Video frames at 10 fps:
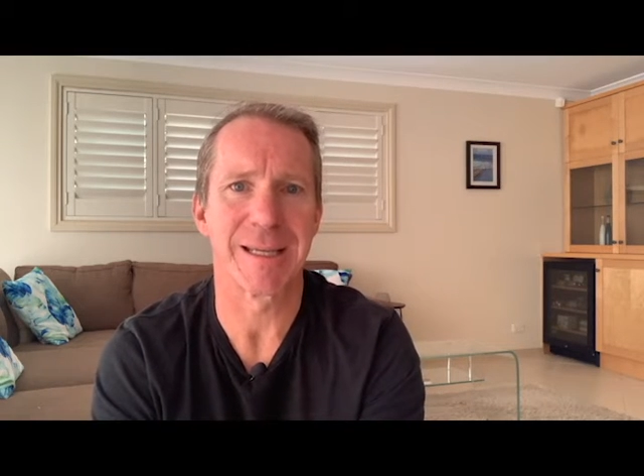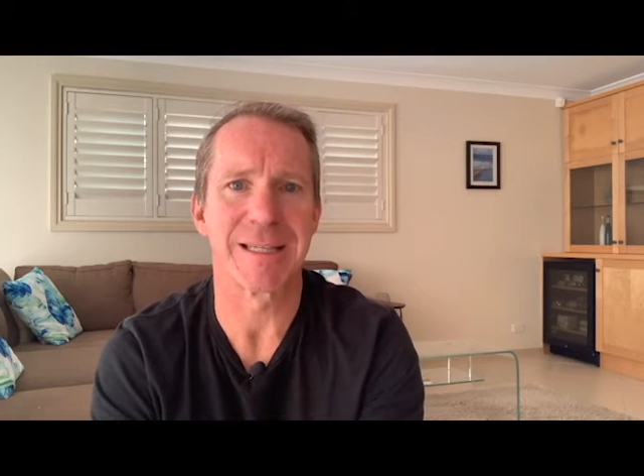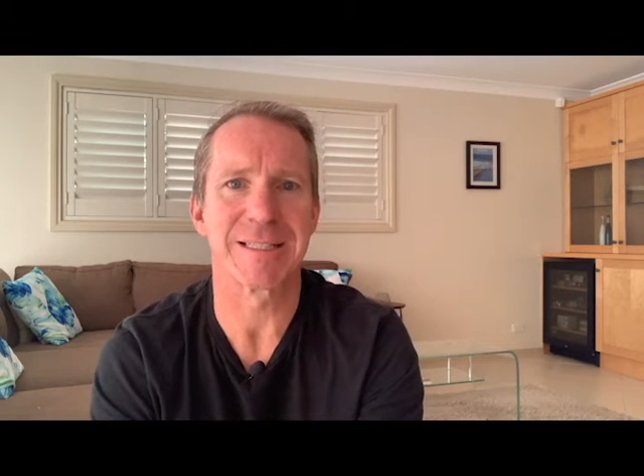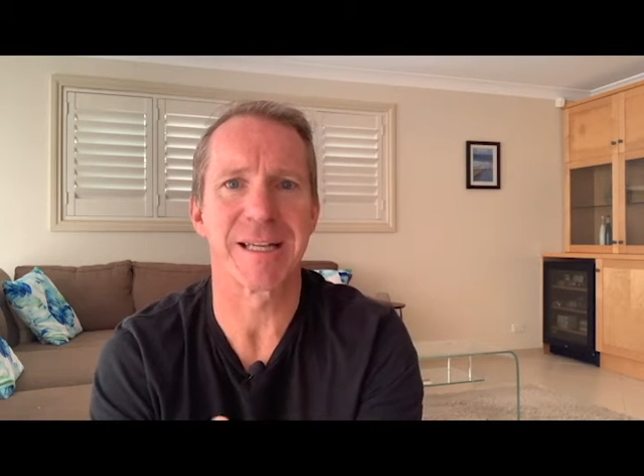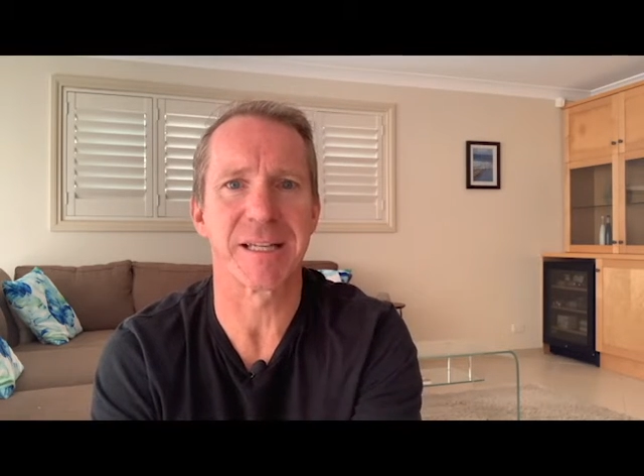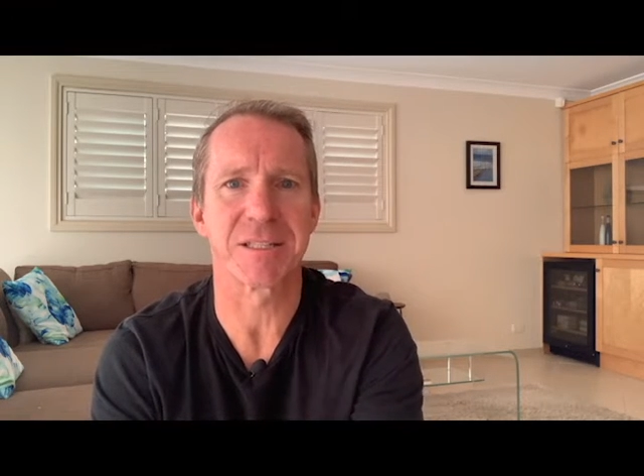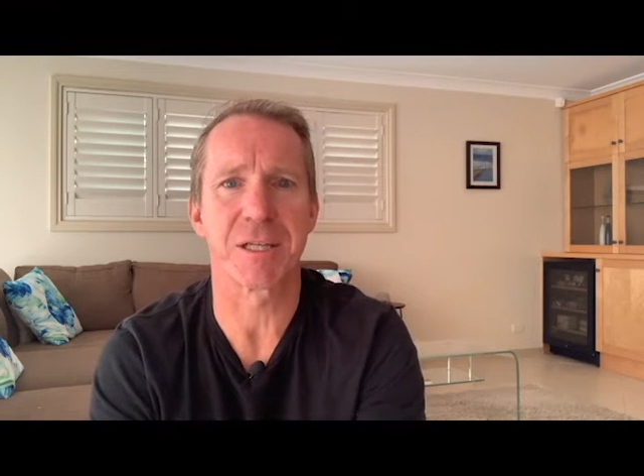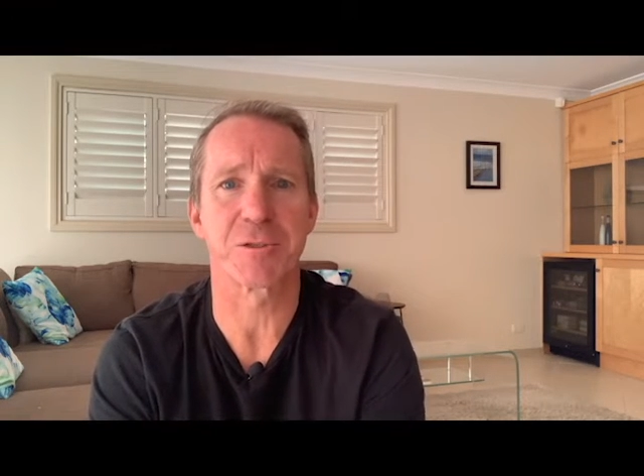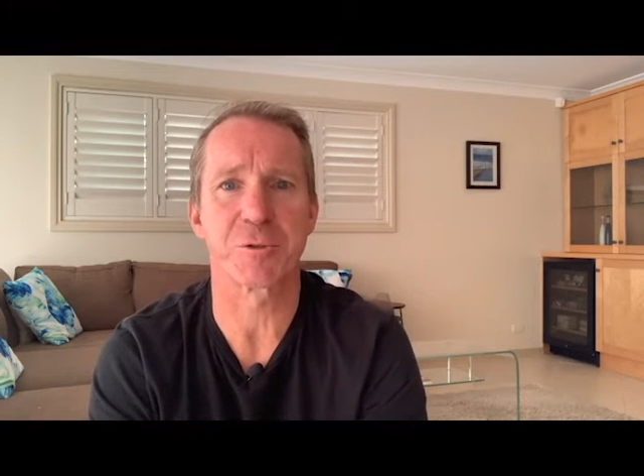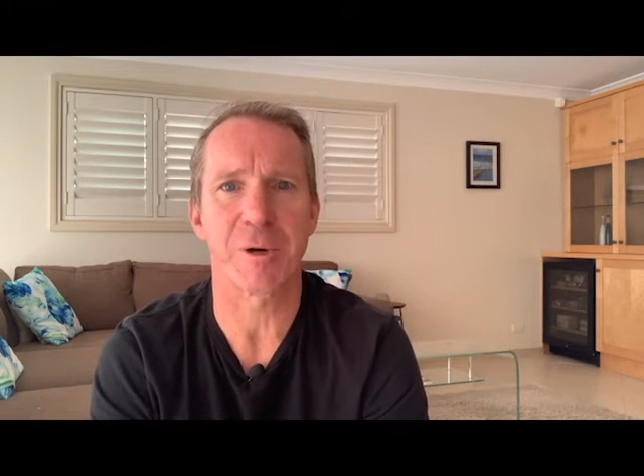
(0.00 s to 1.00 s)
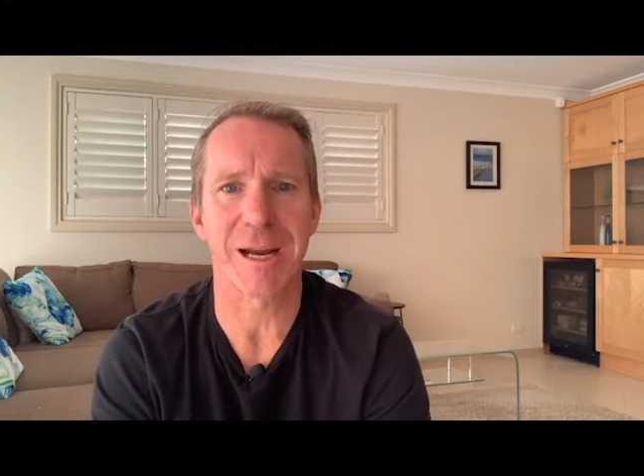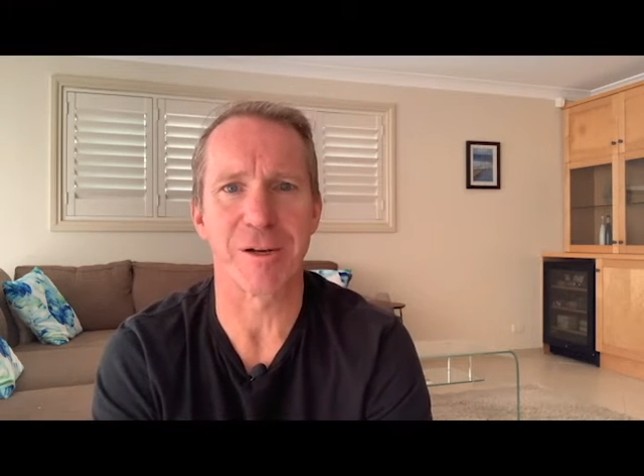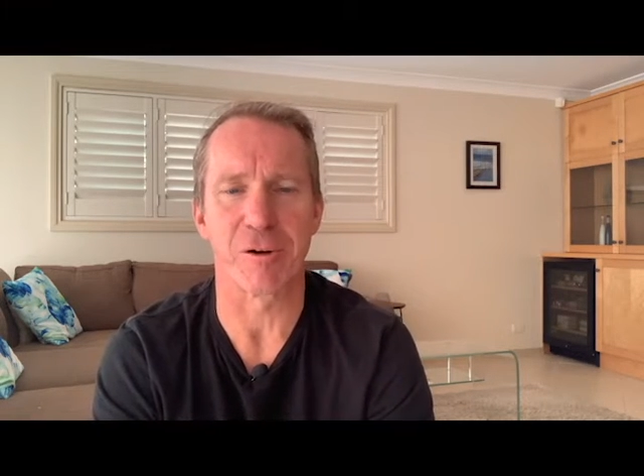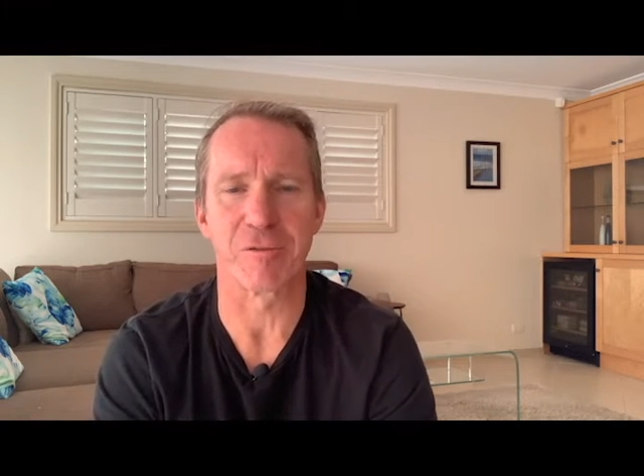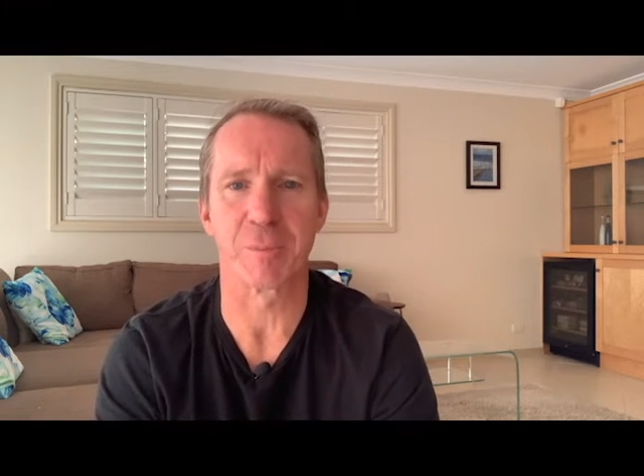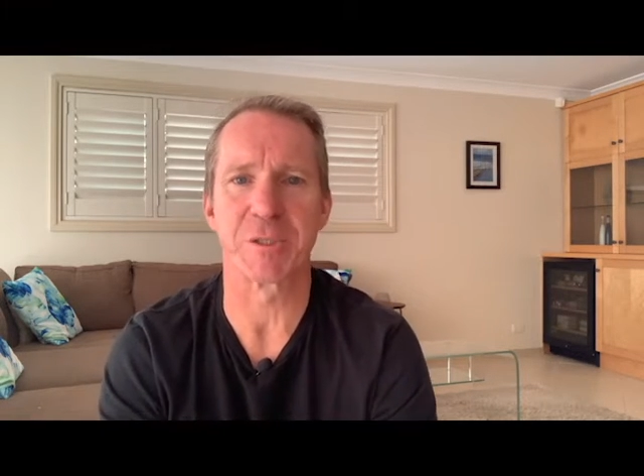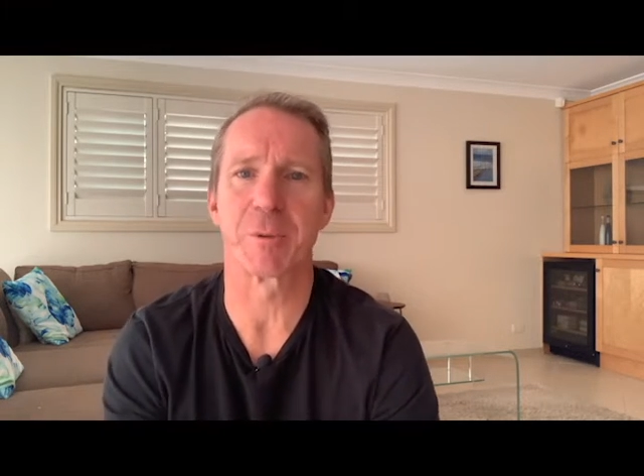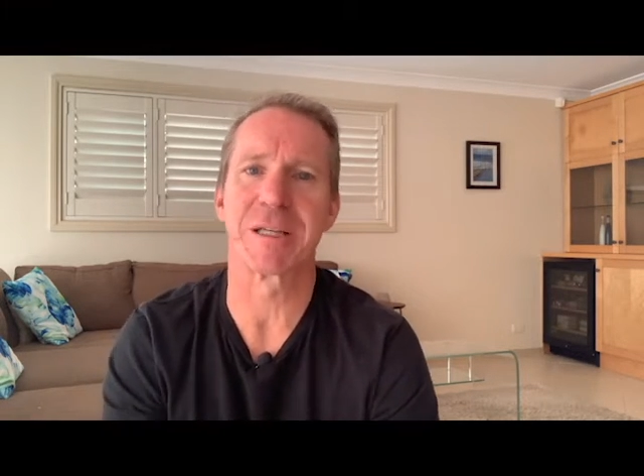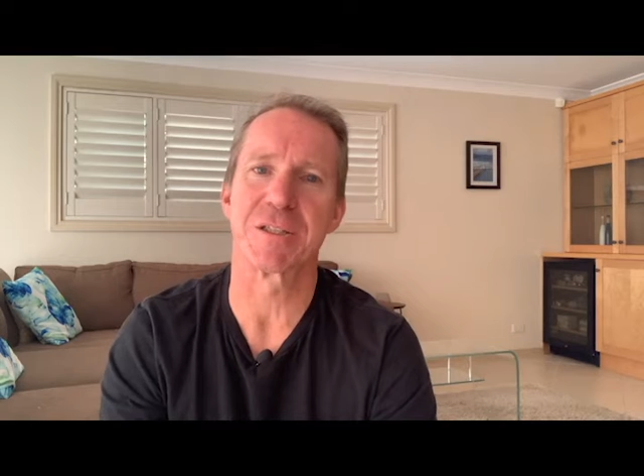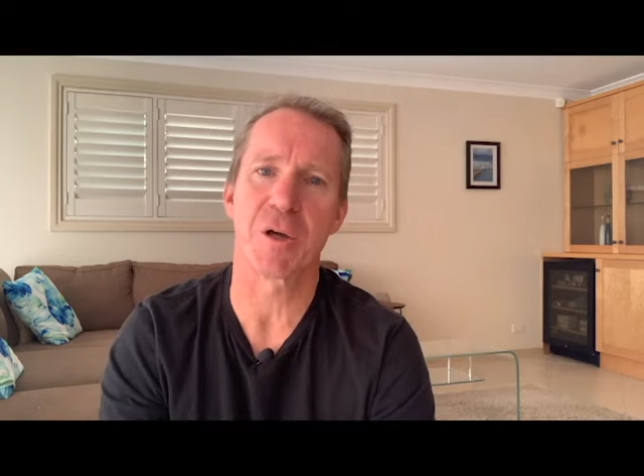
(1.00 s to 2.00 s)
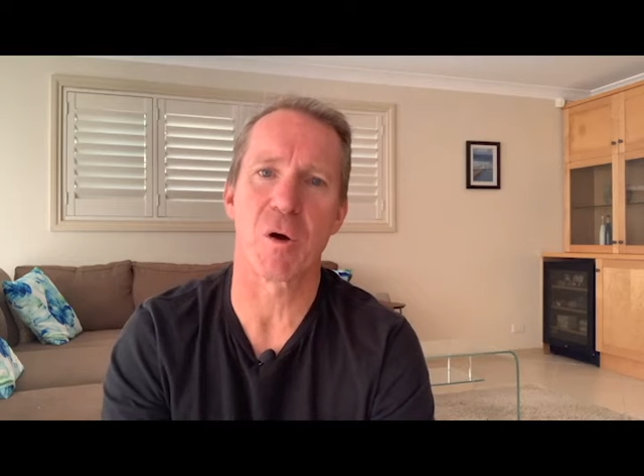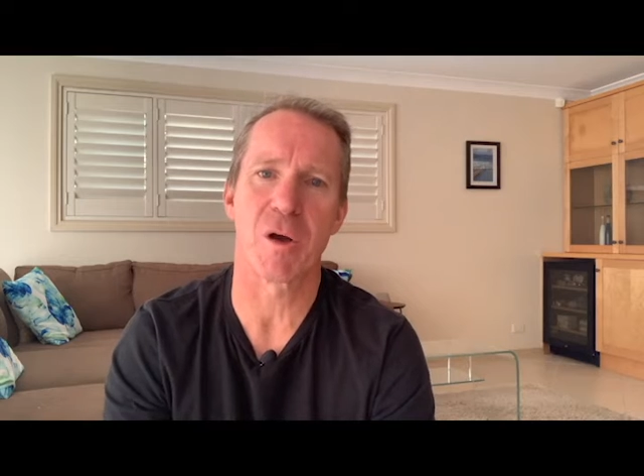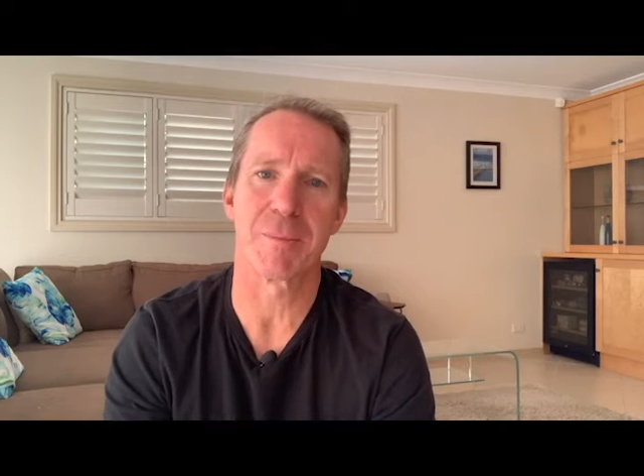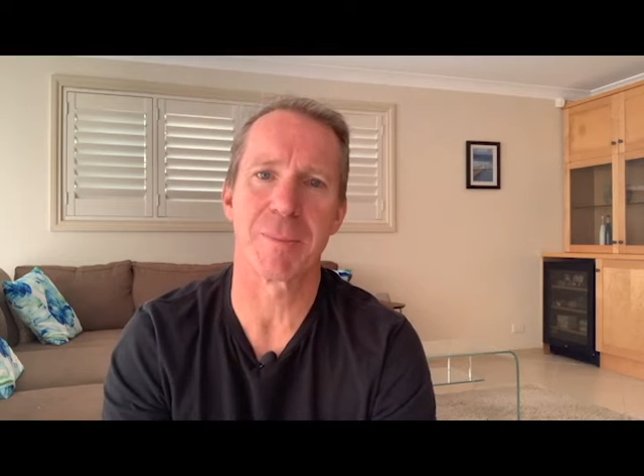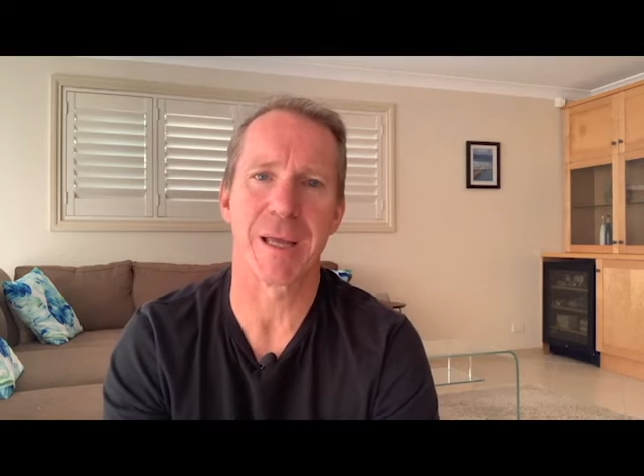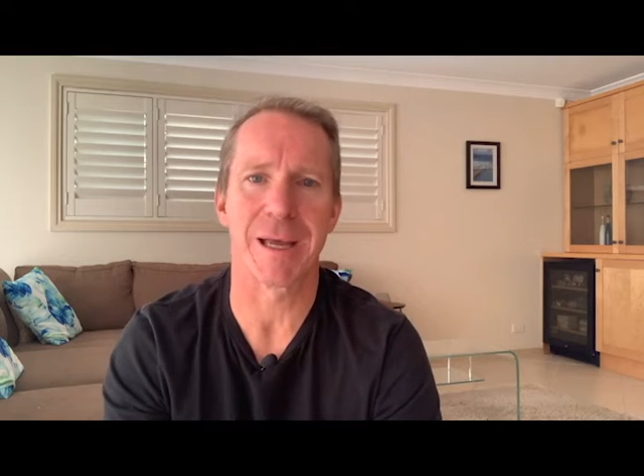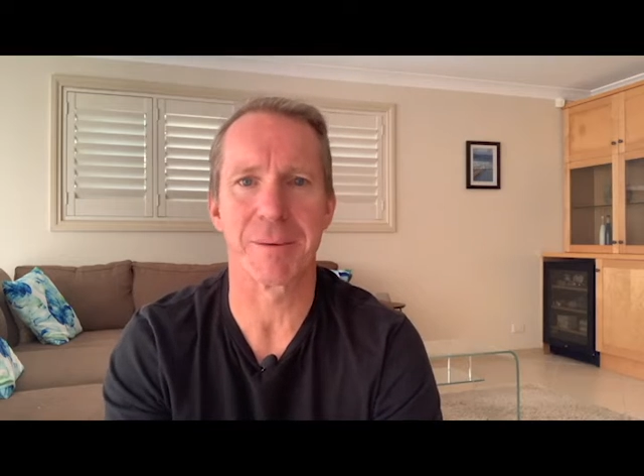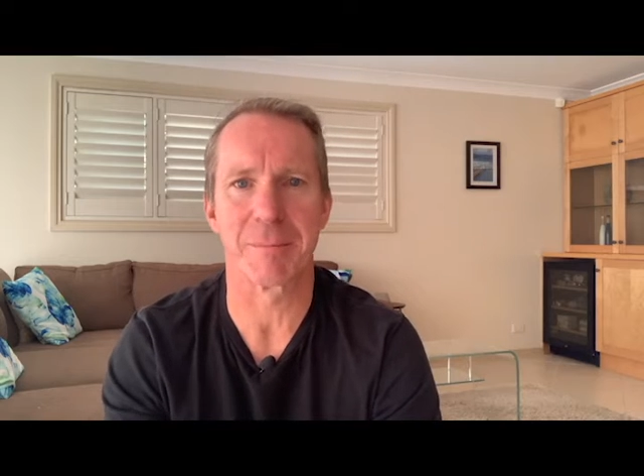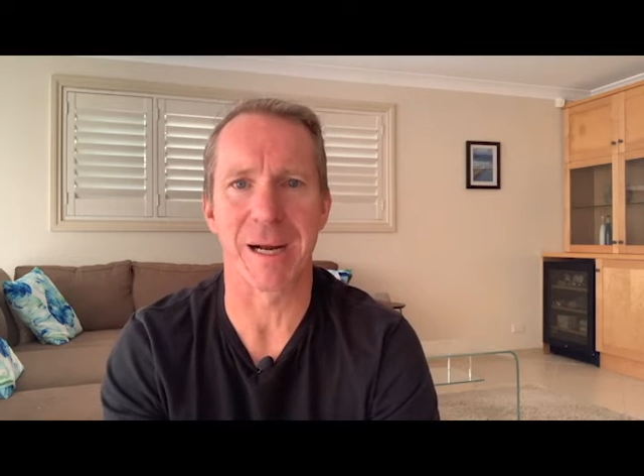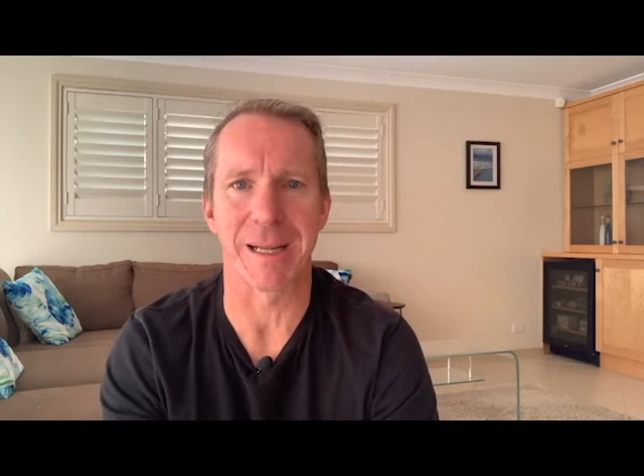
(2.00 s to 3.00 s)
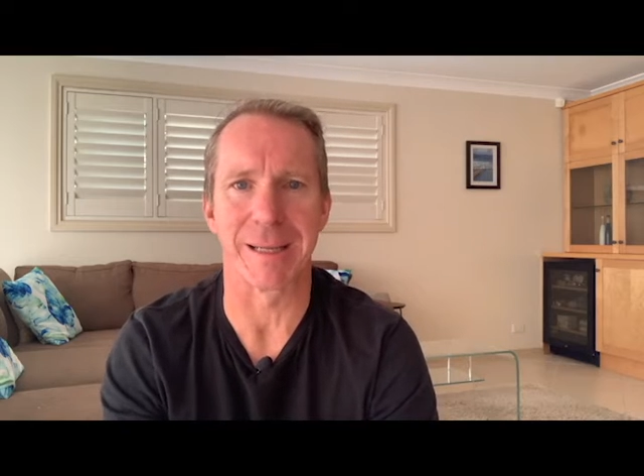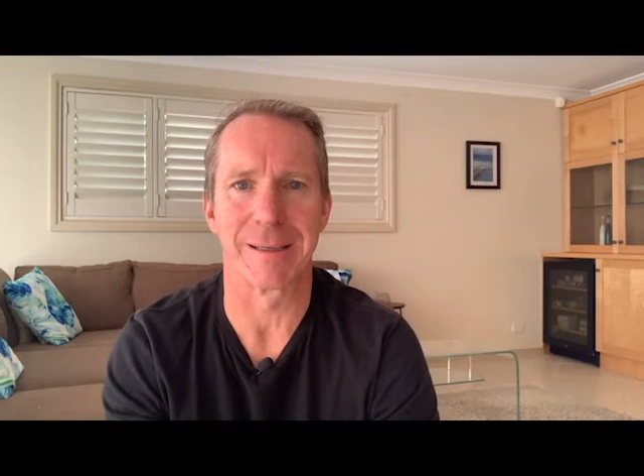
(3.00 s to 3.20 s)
is that it's a trade-off between time and money.